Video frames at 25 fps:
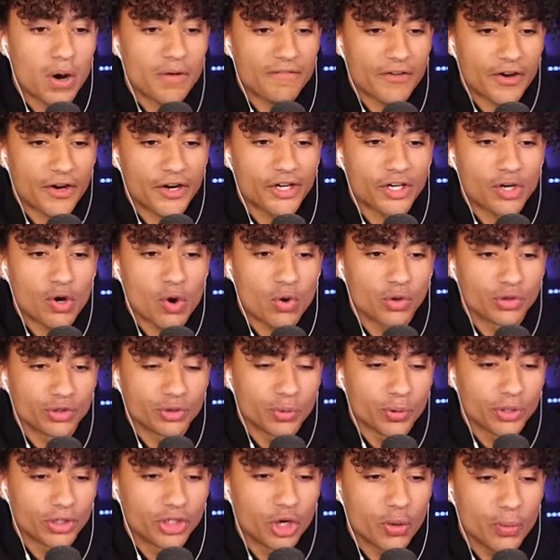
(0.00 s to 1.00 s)
are very cold.
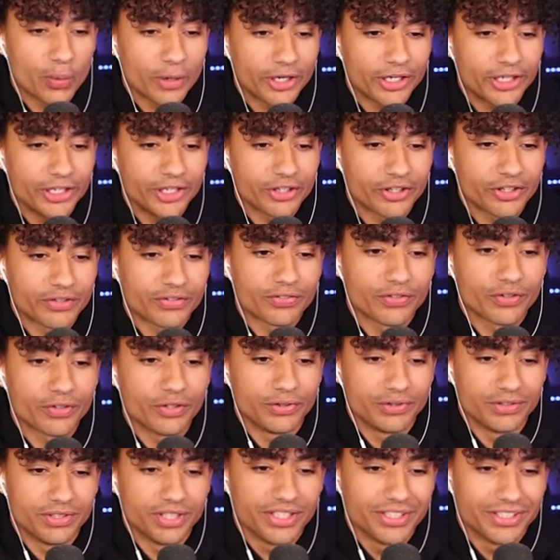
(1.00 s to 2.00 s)
You are nowhere near the
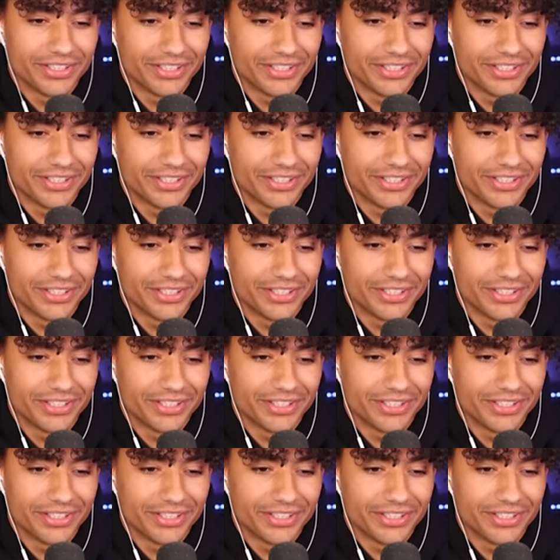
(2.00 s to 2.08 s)
fruit.